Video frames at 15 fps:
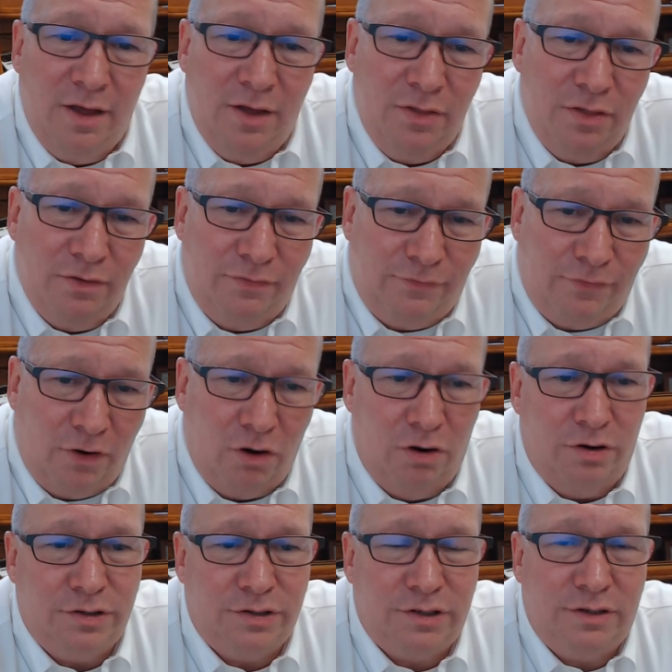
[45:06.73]
The
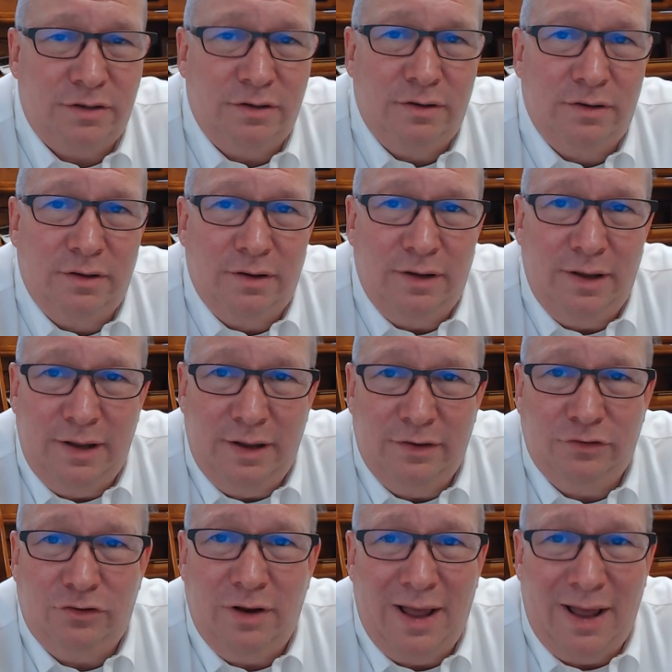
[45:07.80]
first is
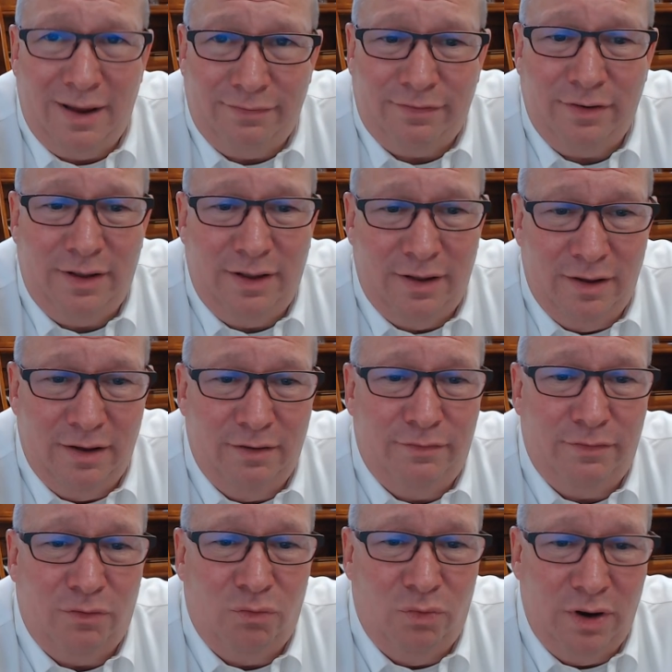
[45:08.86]
you have to give
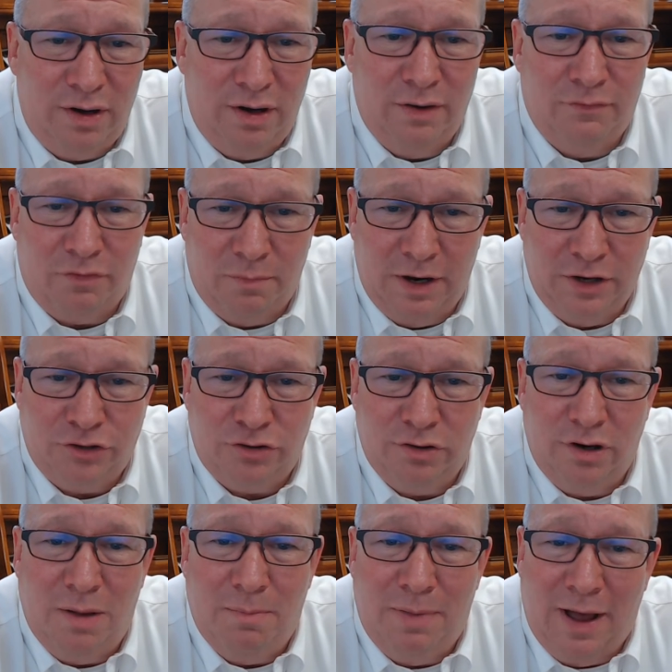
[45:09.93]
written information
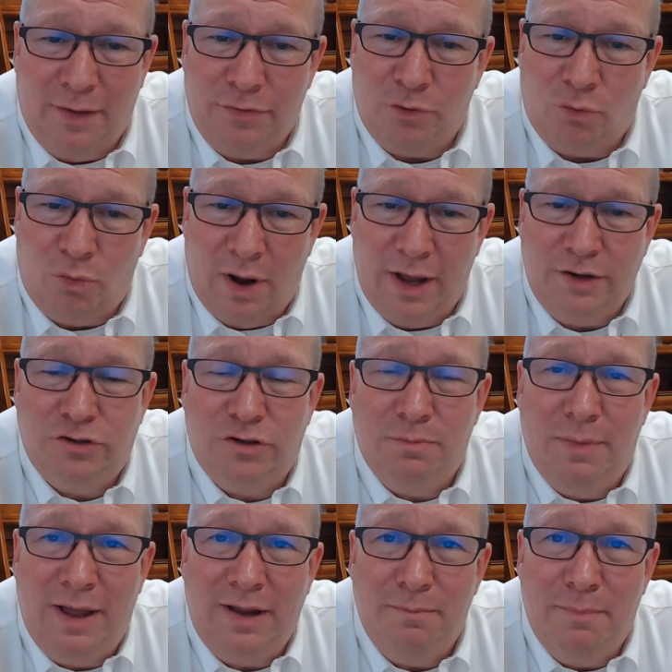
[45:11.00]
about the right to
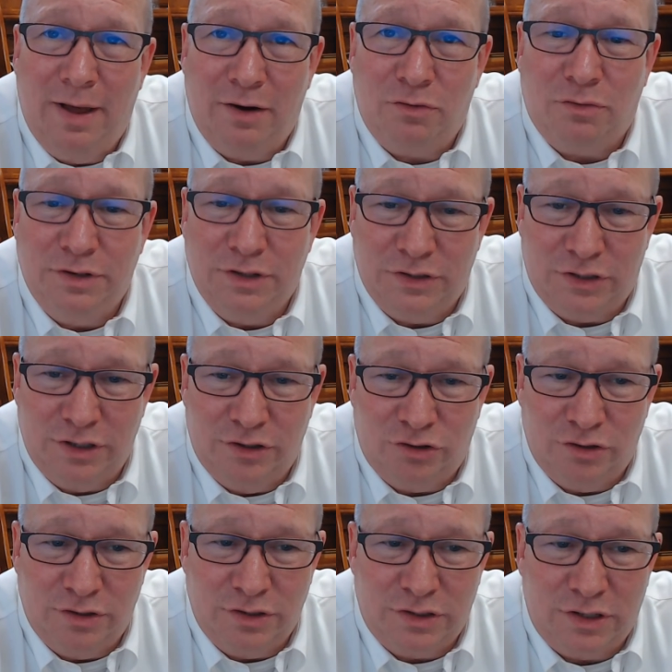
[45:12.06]
make medical
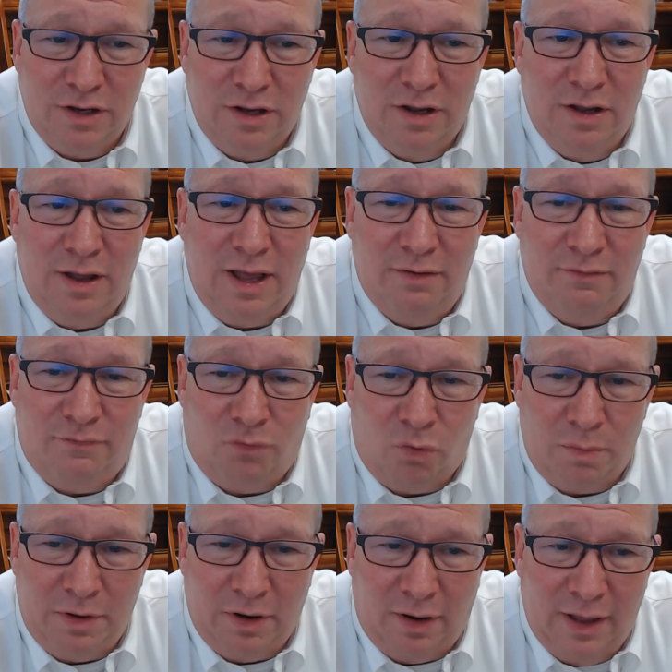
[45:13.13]
decisions and
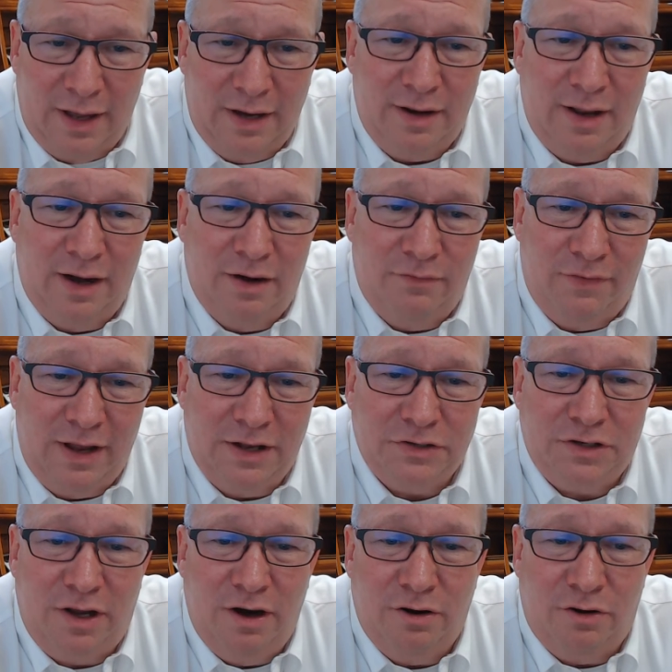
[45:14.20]
formulate an advanced
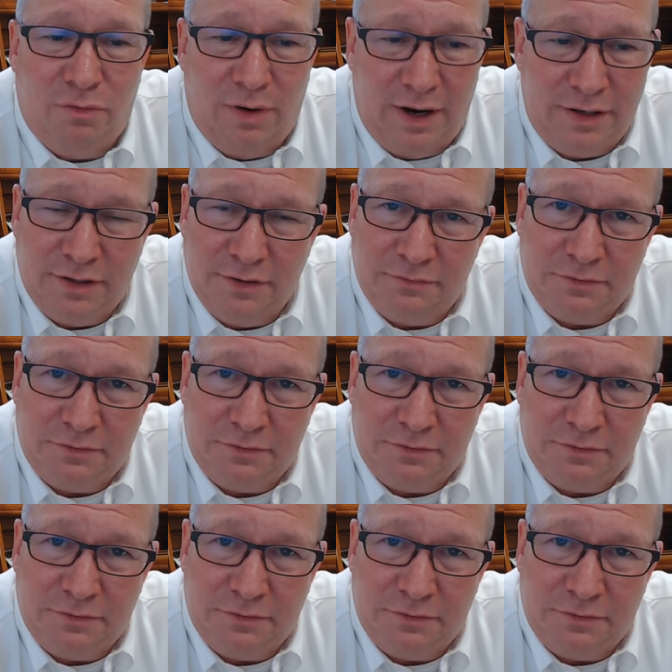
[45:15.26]
care directive.